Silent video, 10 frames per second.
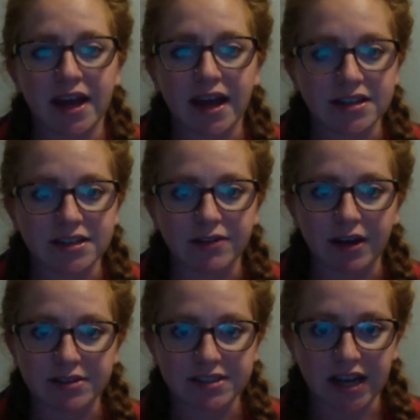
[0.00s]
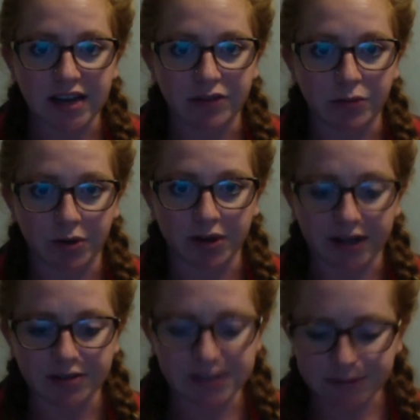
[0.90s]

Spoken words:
active outside of the workouts.